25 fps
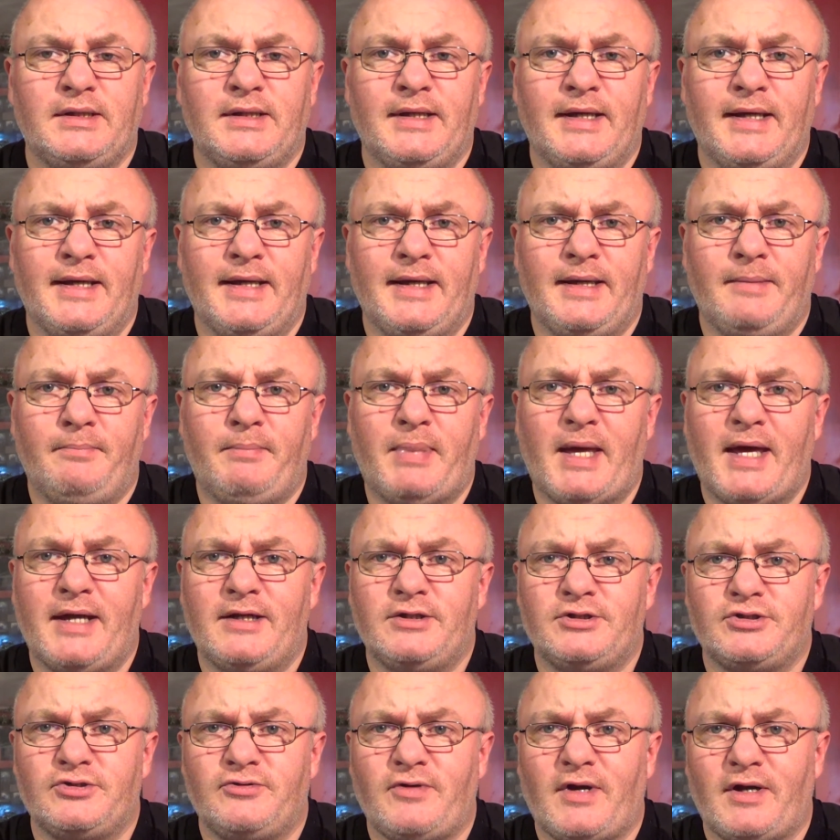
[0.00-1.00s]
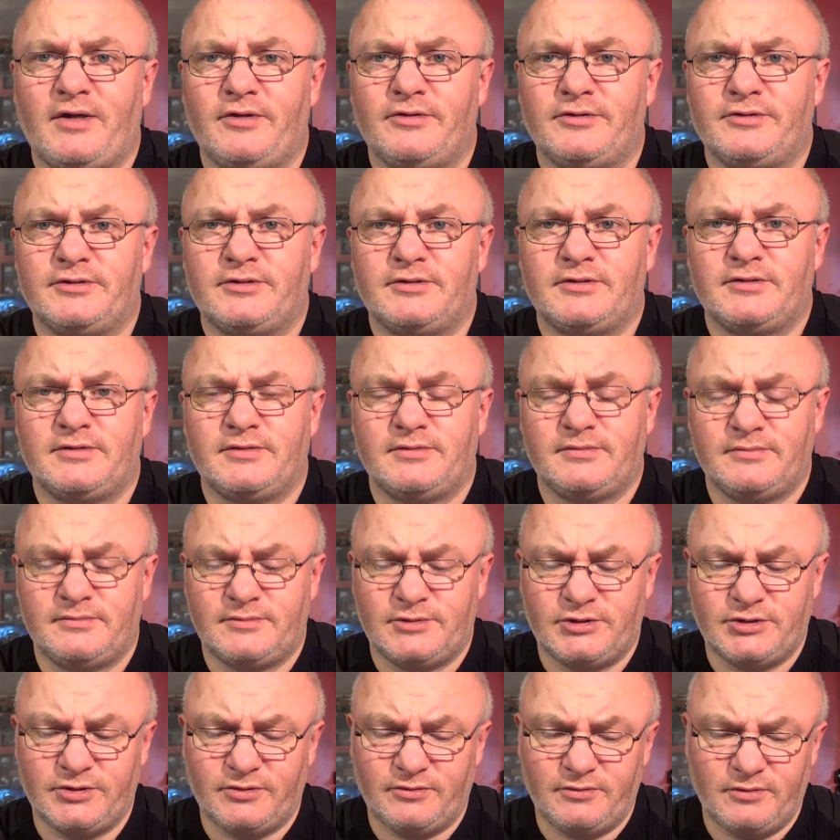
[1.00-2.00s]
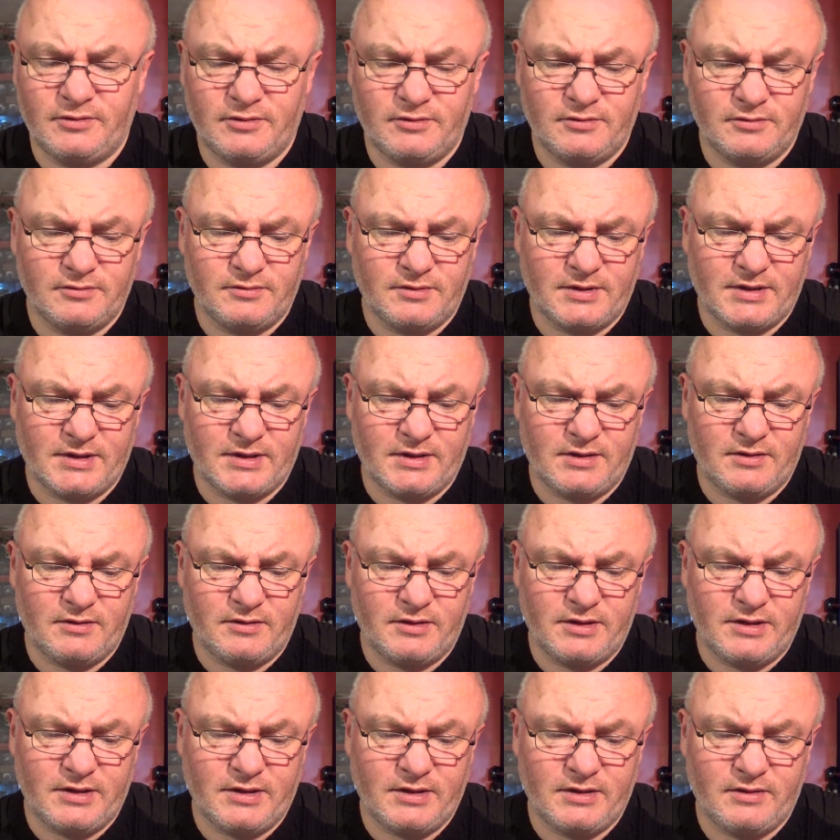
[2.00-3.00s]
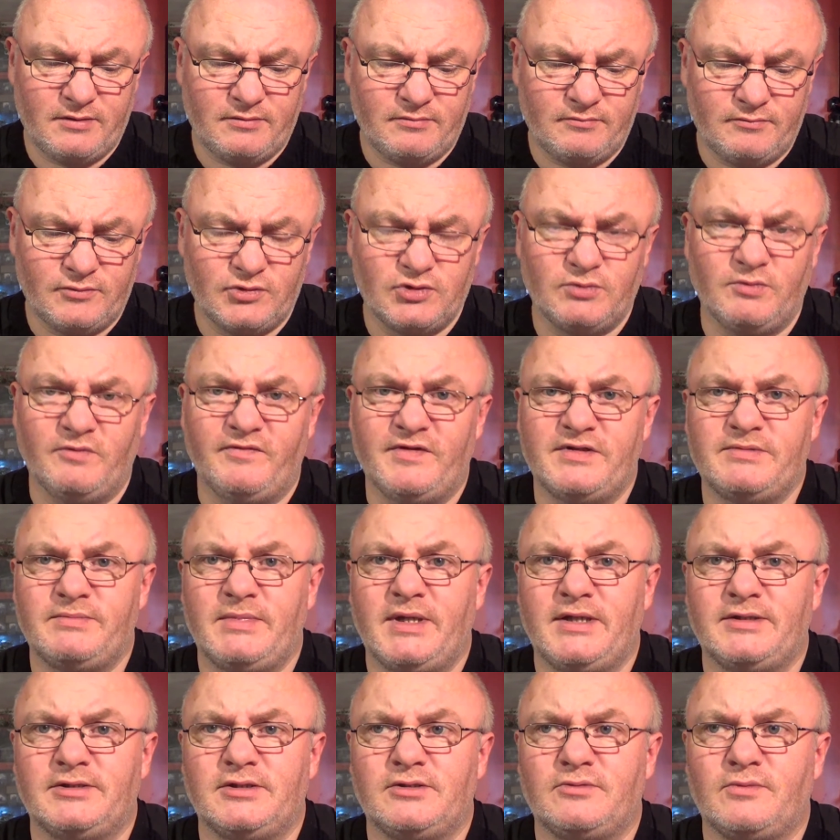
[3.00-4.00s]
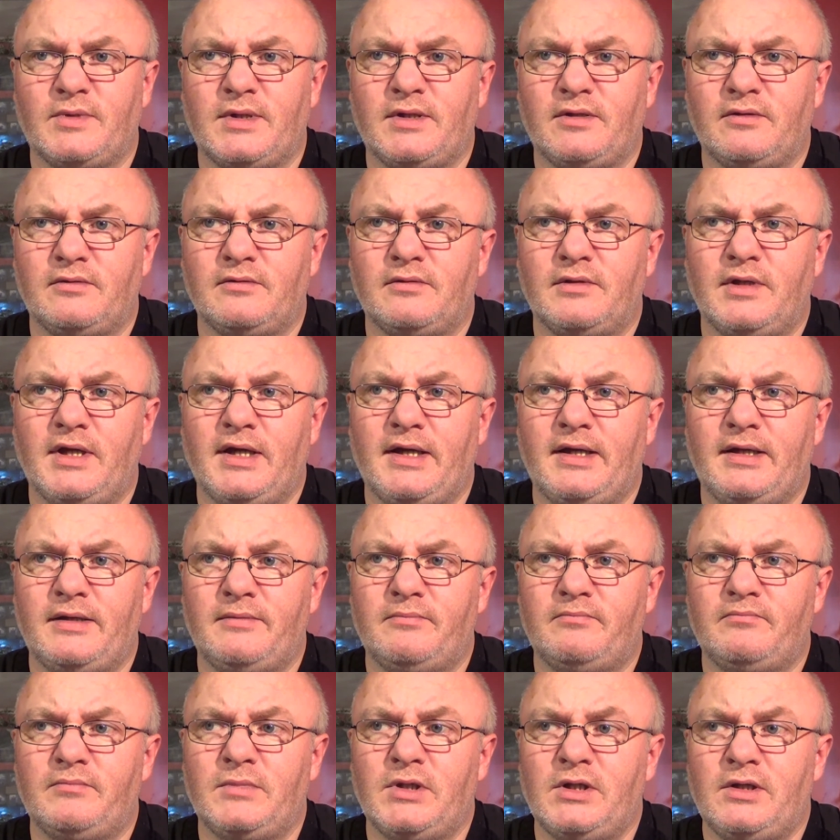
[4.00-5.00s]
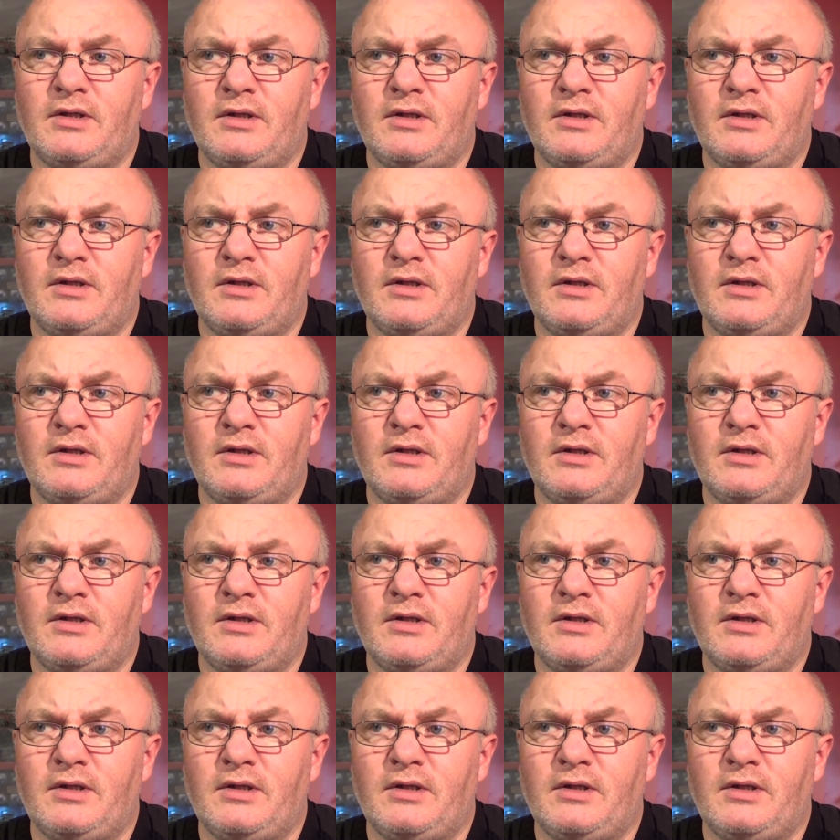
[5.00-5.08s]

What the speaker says: Ben, Scragger's son, and some of his mates as well, and